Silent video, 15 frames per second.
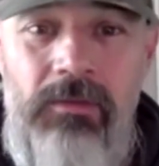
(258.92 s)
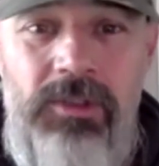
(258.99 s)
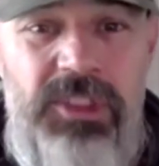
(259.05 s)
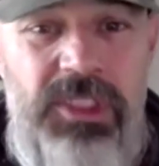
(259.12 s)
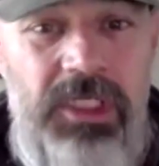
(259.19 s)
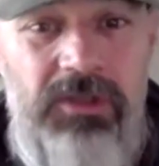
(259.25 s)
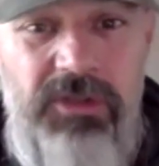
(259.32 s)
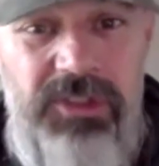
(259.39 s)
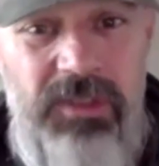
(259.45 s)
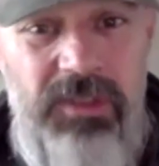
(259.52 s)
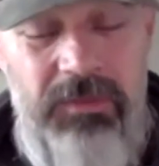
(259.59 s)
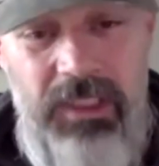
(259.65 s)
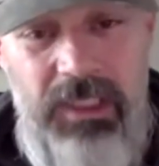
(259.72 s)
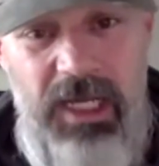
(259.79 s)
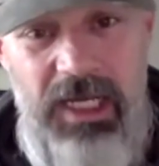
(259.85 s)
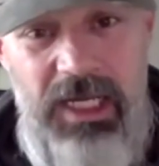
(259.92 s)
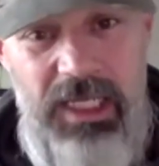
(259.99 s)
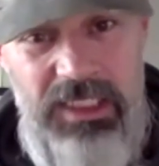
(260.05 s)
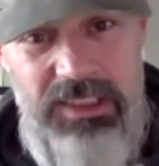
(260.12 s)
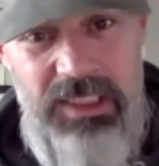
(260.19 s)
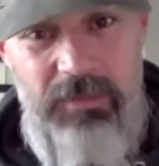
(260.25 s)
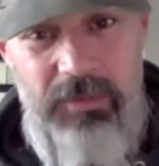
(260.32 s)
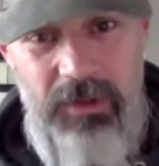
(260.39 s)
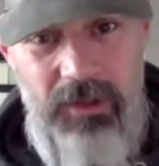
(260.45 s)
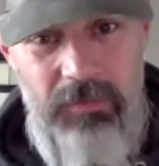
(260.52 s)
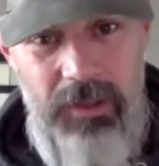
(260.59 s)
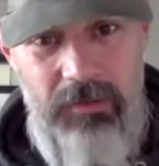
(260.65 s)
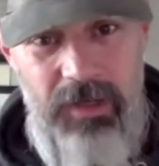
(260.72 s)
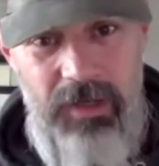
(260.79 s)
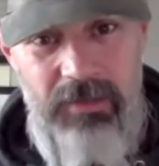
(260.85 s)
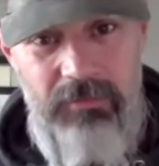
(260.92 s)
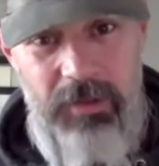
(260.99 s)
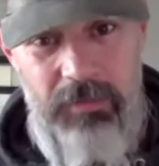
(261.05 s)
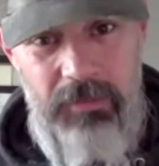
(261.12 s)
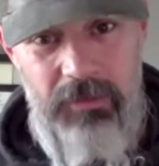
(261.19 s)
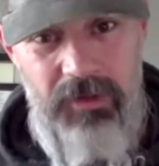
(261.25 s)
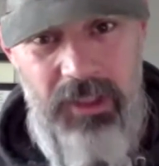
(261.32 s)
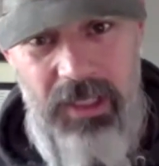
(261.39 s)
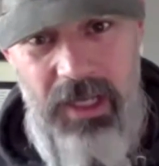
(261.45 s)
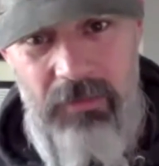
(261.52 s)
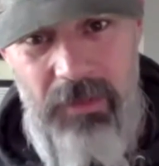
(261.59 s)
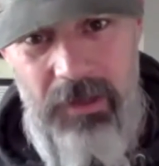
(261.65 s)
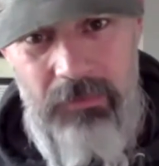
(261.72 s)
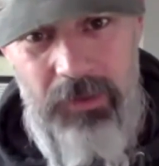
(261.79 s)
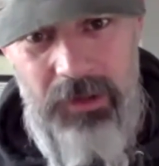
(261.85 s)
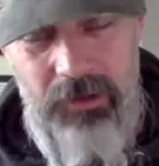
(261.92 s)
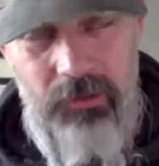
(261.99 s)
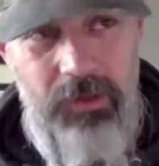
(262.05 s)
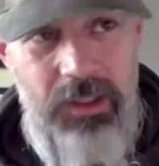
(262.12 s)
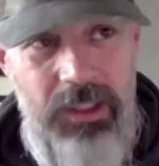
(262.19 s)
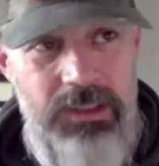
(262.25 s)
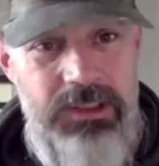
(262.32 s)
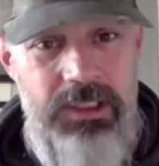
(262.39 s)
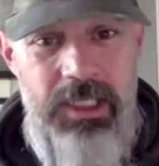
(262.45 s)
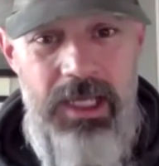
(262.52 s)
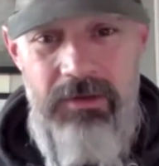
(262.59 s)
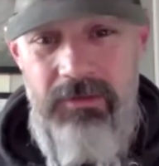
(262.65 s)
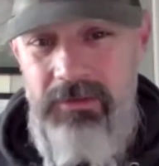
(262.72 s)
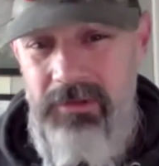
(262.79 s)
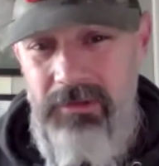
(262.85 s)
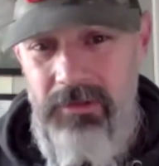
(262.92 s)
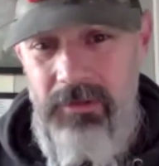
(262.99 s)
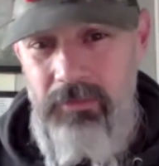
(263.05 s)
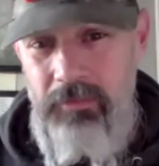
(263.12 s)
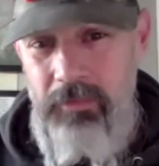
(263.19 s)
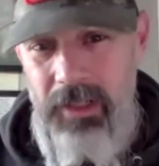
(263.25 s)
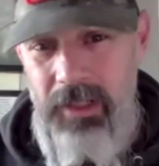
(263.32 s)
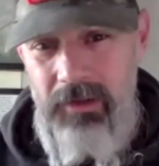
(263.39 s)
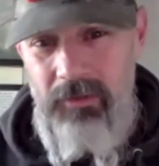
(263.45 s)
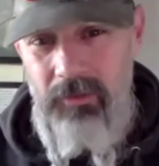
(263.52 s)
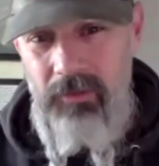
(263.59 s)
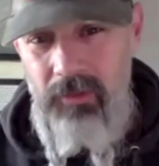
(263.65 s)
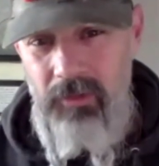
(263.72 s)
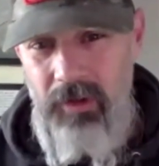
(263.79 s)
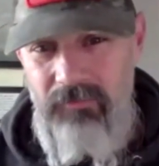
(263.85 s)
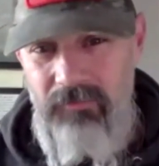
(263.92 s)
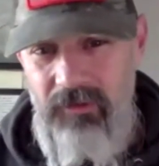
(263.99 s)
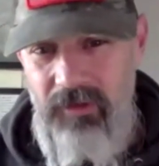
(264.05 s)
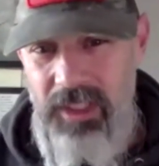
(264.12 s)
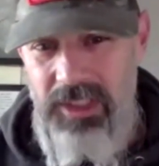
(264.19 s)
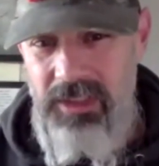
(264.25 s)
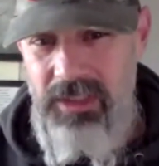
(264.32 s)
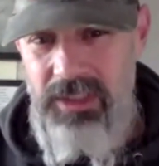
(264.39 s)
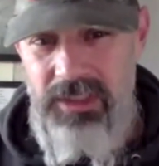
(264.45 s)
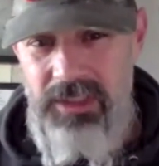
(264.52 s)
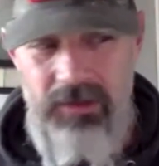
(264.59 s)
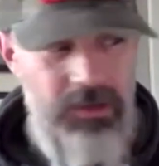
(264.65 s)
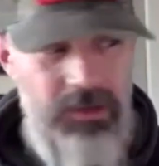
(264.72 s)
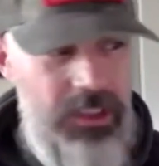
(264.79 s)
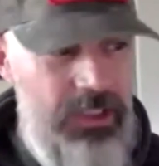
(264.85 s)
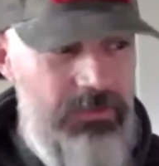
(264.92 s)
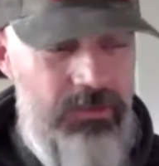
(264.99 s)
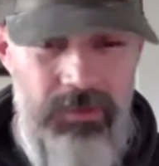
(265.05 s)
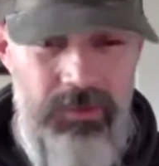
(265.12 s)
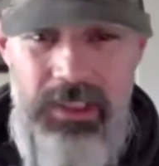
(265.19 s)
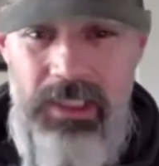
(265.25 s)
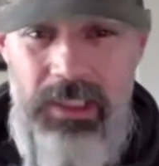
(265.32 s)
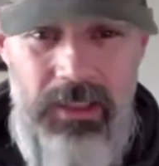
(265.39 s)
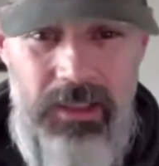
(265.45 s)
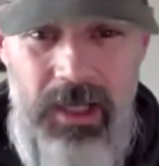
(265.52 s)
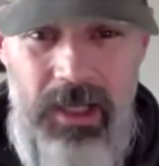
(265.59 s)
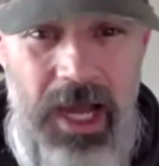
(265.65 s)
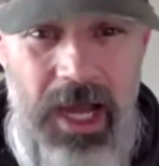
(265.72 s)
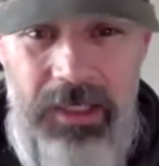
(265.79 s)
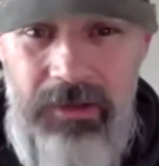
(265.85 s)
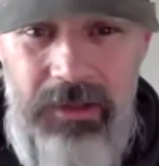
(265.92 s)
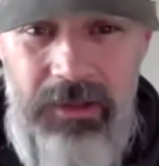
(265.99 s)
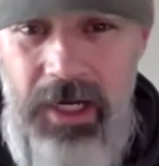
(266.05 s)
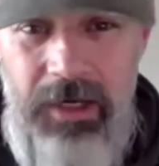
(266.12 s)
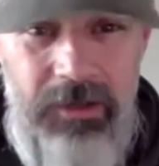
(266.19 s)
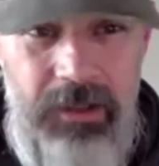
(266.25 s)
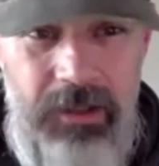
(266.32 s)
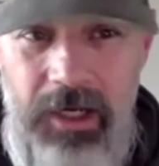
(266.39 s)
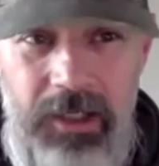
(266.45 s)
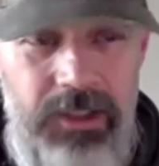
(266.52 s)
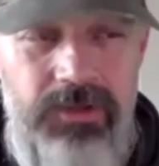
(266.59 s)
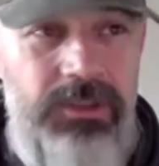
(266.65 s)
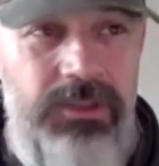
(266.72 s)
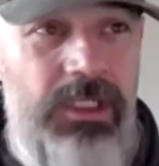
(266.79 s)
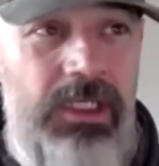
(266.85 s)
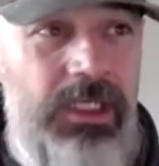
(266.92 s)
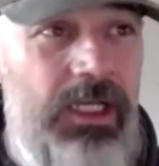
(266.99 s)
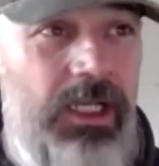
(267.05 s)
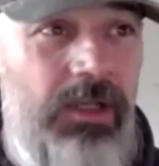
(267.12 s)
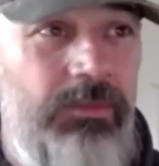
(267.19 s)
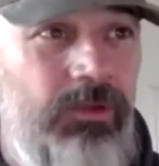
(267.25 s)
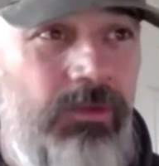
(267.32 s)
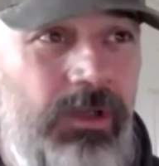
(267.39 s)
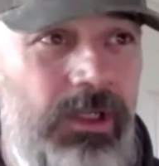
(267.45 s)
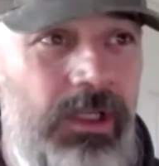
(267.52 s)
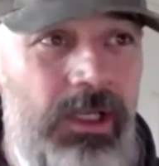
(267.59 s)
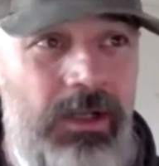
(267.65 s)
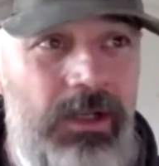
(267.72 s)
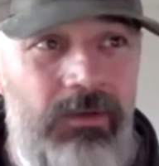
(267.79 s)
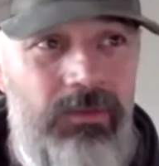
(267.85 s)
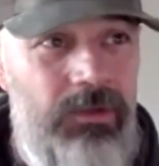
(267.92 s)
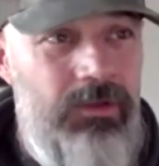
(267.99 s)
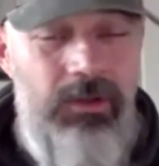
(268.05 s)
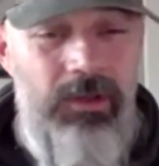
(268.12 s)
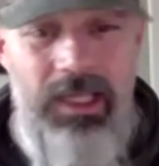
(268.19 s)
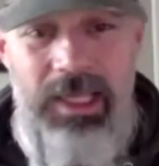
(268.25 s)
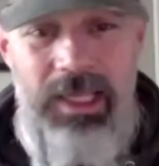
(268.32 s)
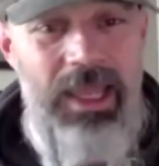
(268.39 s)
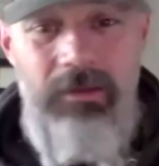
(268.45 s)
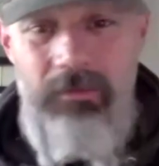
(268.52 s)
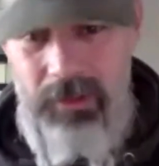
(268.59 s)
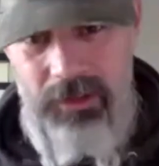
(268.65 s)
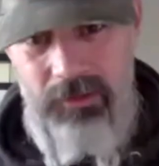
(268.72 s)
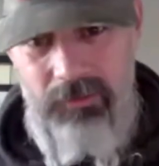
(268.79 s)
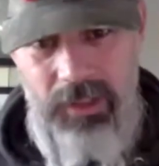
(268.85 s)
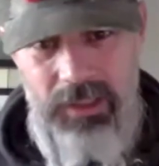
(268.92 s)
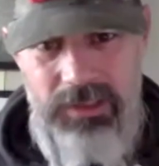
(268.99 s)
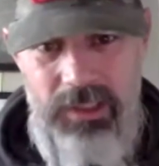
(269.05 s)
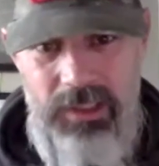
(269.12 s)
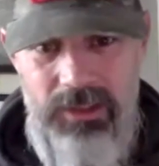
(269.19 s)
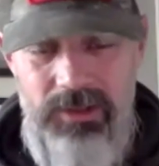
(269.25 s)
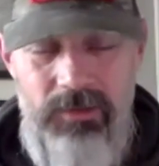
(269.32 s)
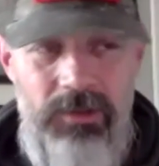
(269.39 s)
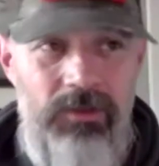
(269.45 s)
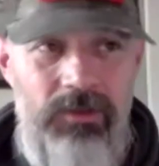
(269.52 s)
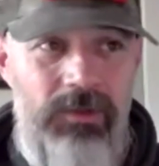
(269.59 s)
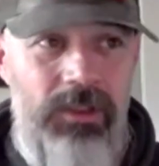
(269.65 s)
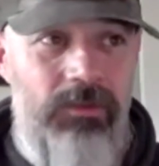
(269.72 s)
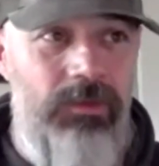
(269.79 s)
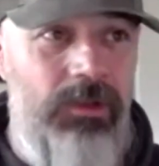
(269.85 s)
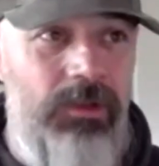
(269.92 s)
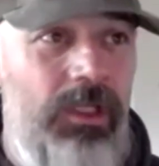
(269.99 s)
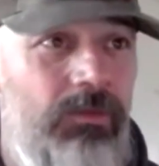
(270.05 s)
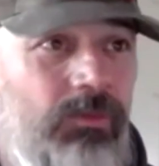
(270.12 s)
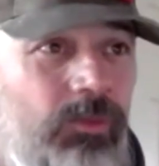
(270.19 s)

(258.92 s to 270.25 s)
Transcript: signal something kind of ease up a little bit, right? People are thinking that might bring the rates down, but inflation is still keeps reading higher and higher and higher. So it's not going to help the rate. They can't bring the rates down. So we're in a really, really